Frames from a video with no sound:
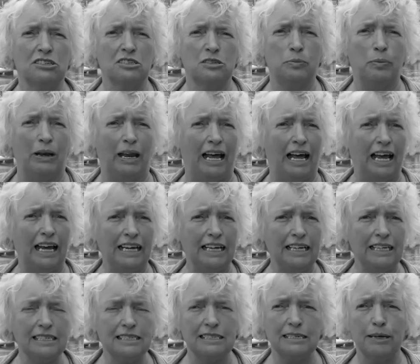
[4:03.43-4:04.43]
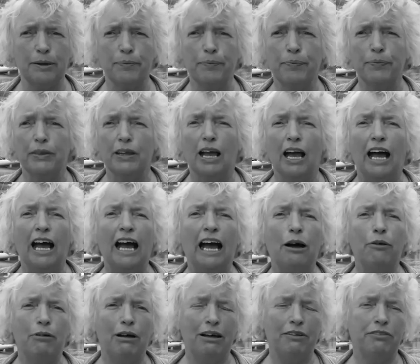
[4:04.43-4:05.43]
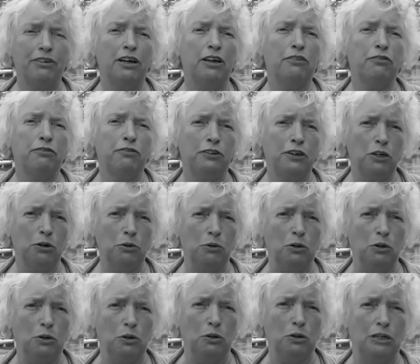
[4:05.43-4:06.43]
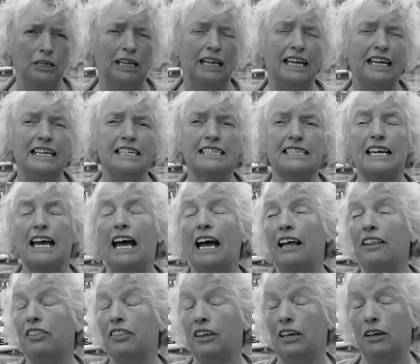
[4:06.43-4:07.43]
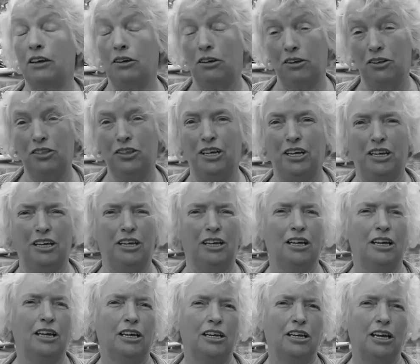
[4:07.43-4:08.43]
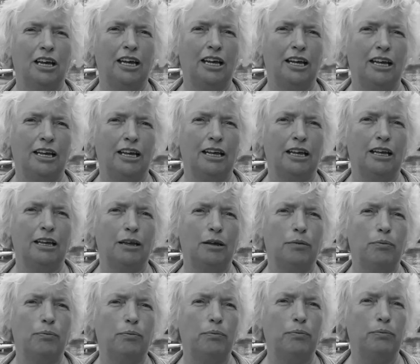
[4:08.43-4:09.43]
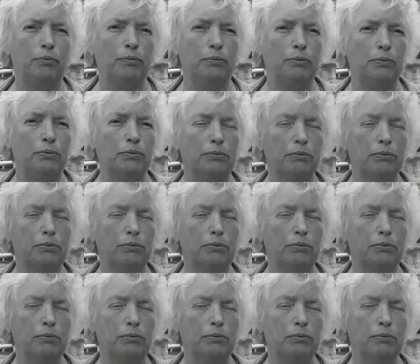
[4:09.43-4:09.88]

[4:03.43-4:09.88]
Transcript: supplies however fuel is at the other um,